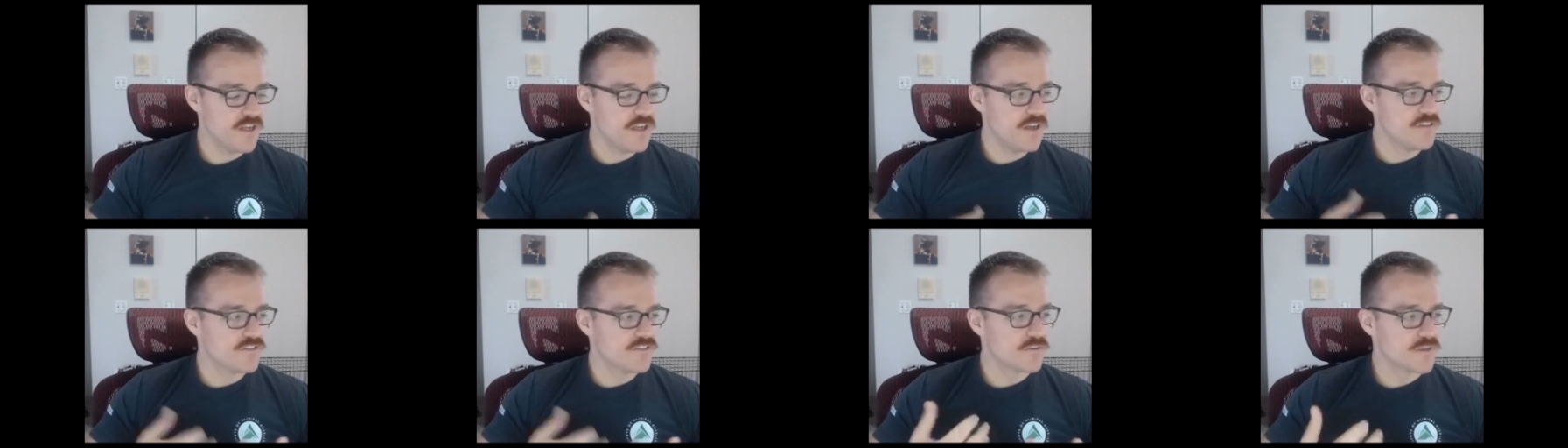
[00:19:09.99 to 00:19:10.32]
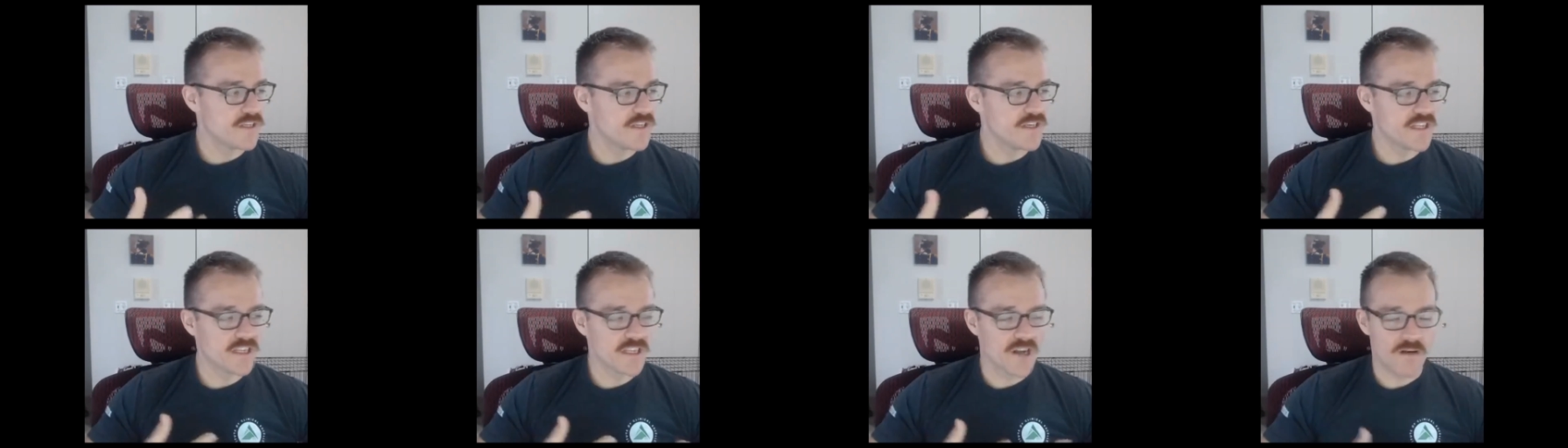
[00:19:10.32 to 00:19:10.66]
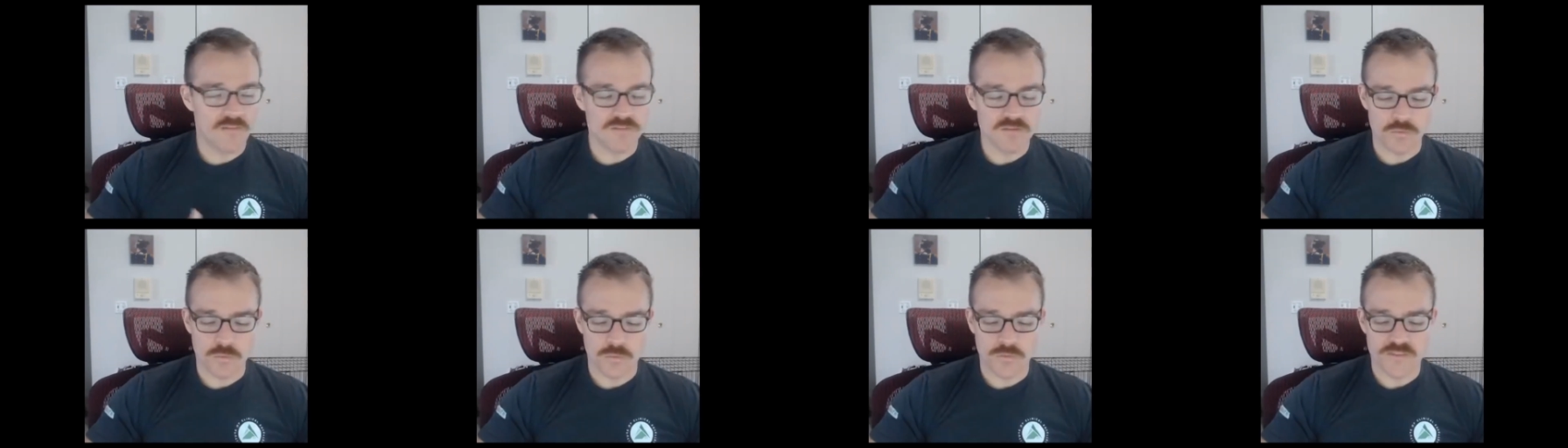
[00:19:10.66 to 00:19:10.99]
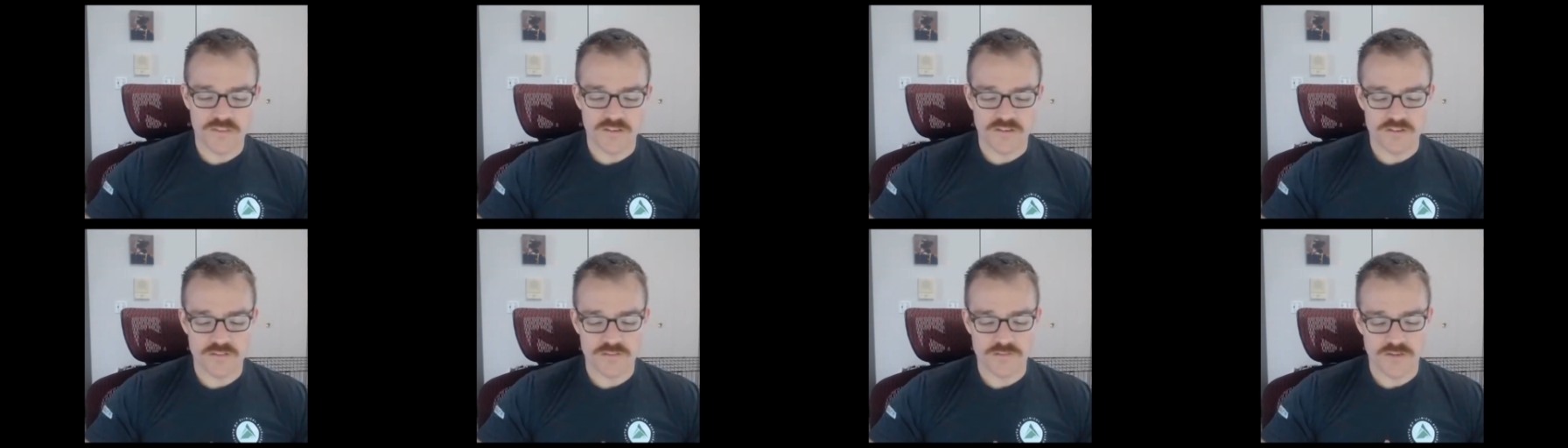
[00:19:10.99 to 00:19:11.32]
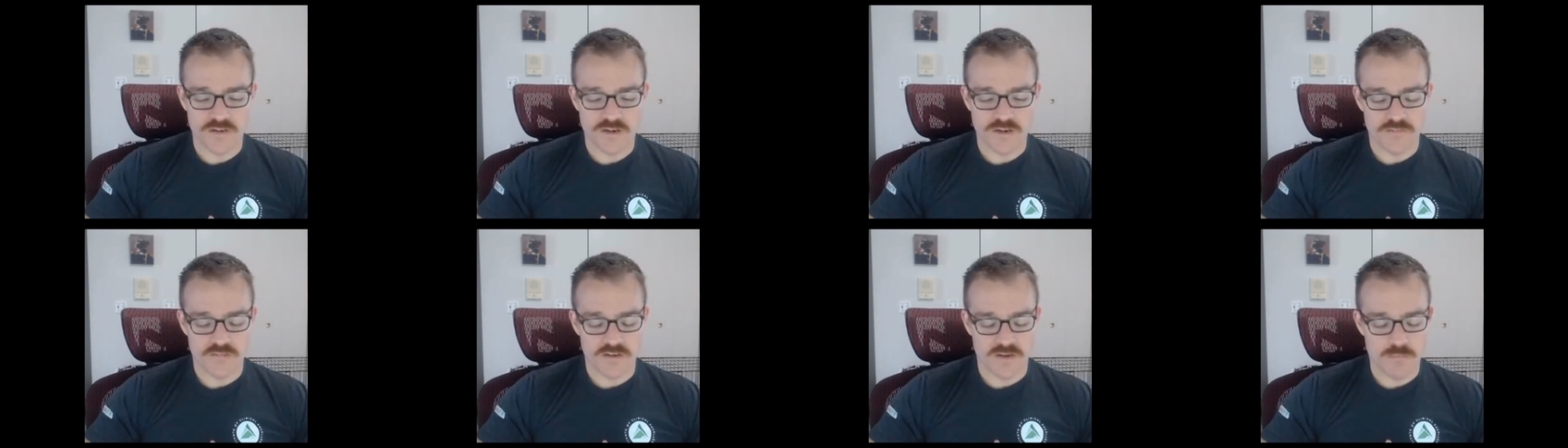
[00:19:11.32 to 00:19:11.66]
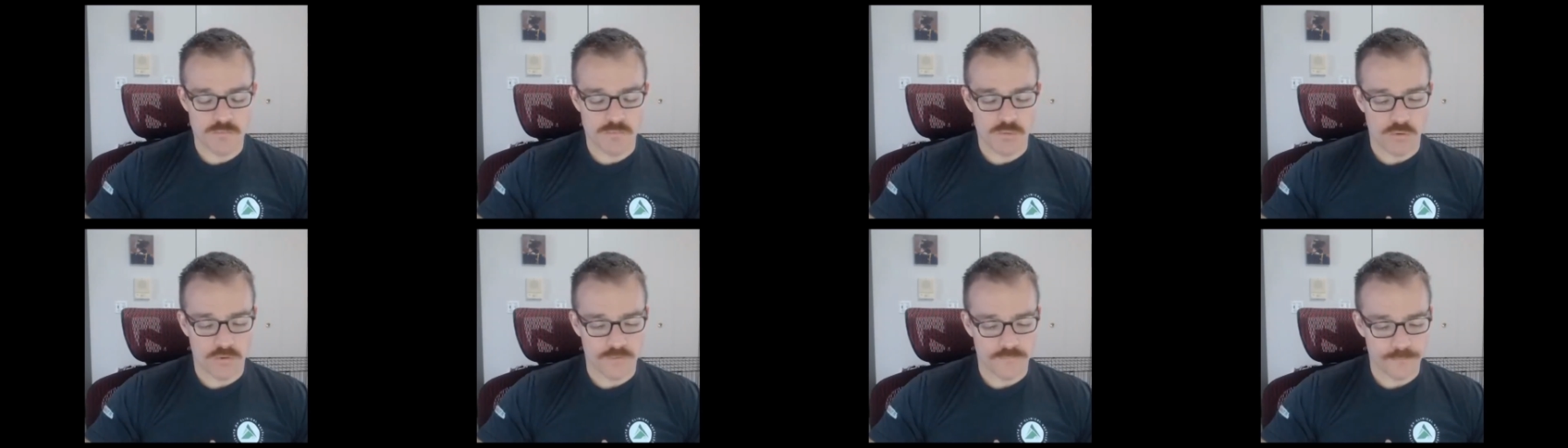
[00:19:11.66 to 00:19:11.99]
So getting comfortable with it is very very
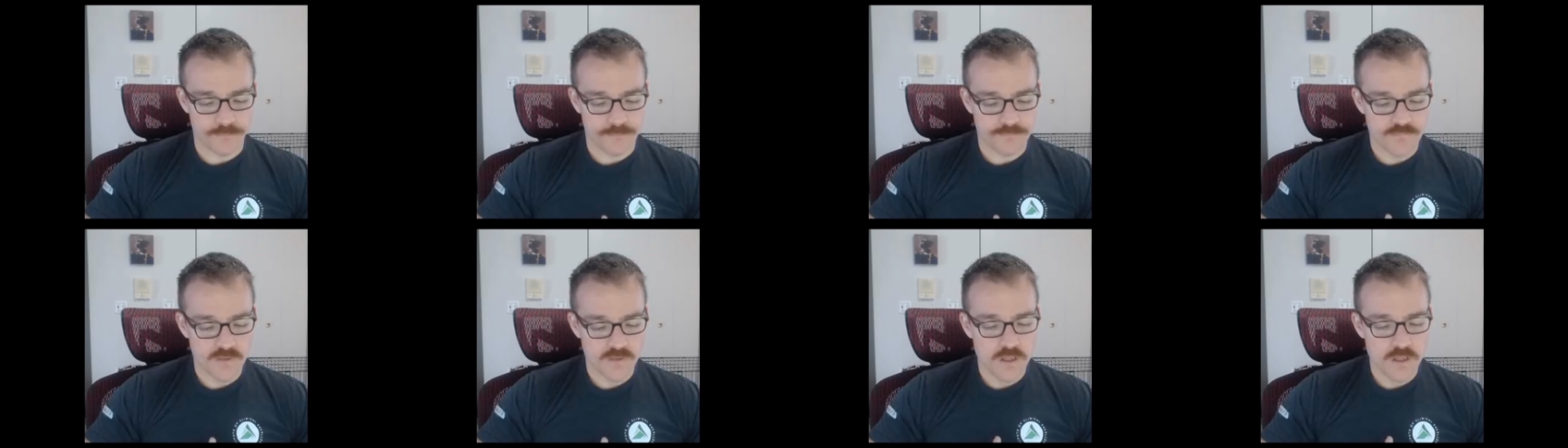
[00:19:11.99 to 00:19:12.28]
important.